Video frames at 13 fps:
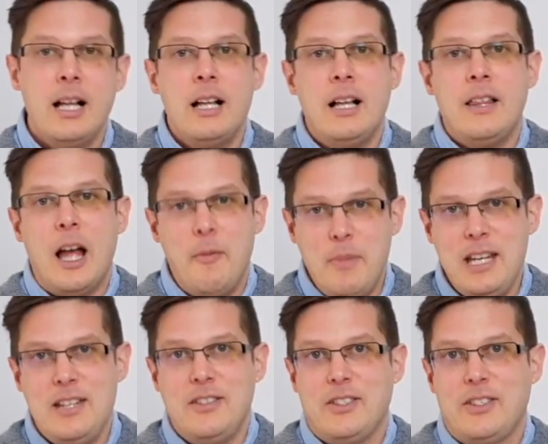That
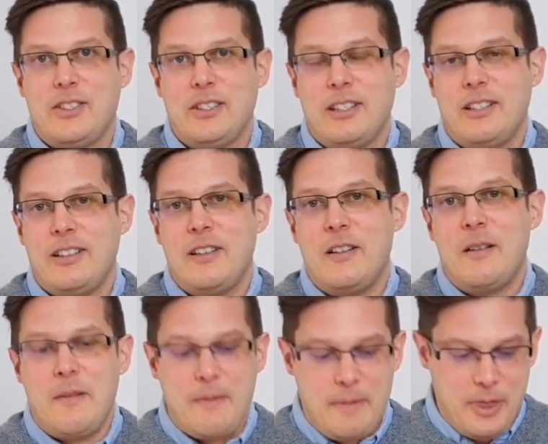means
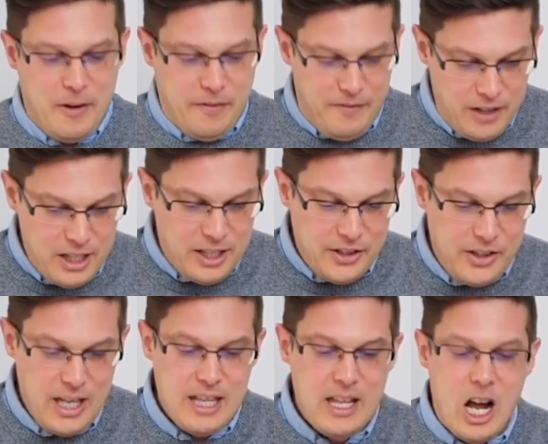the first
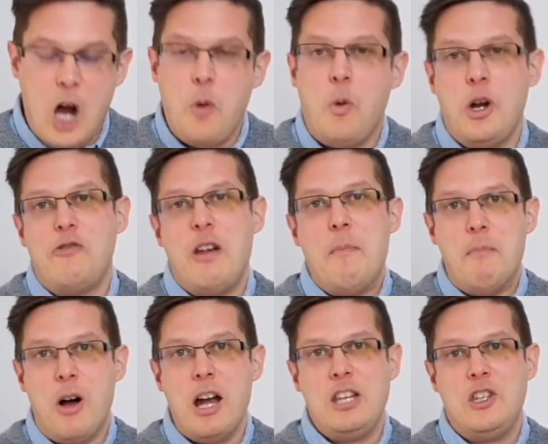thing that I want to
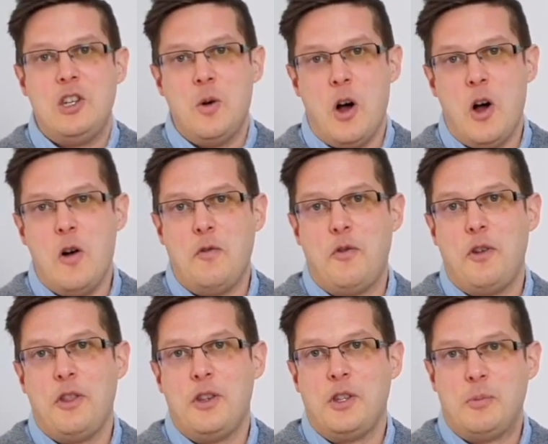remind you of
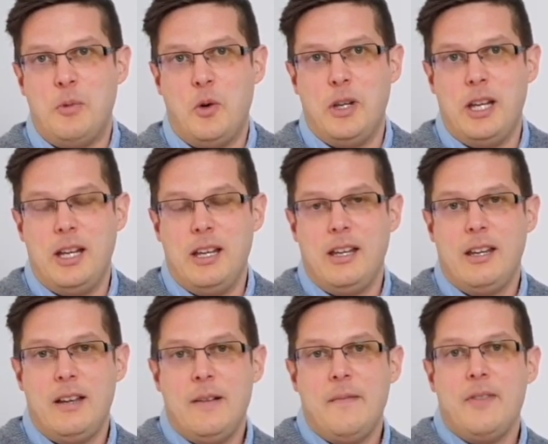this morning
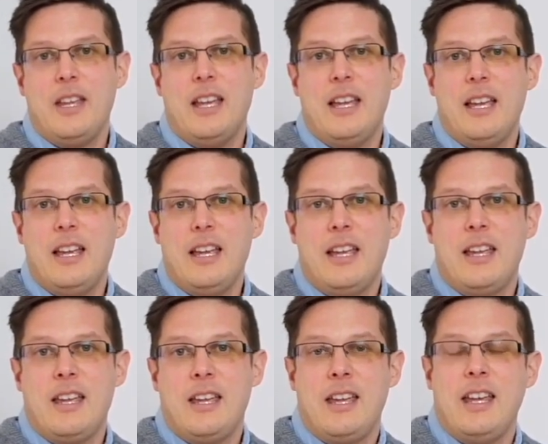
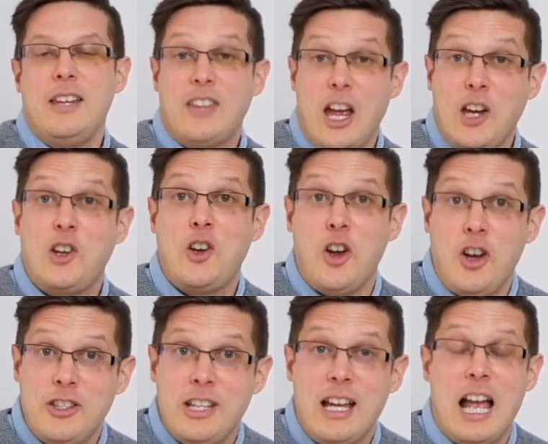is that
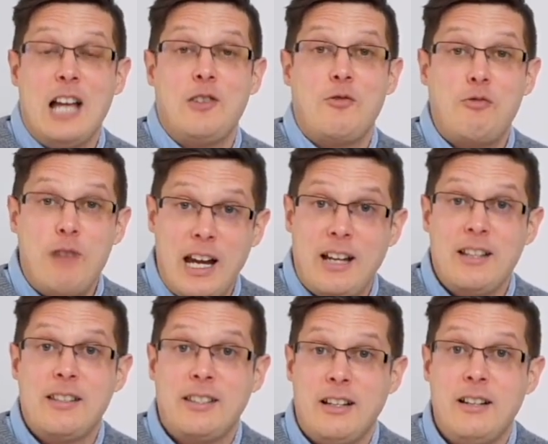God has
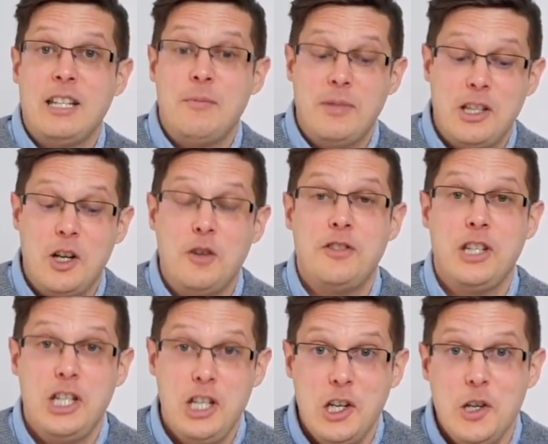reconciled himself to
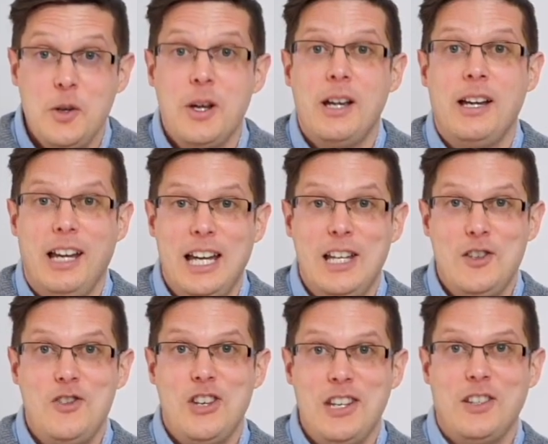you in
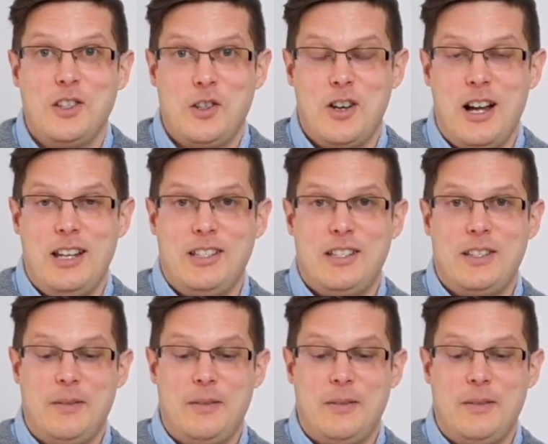Jesus Christ.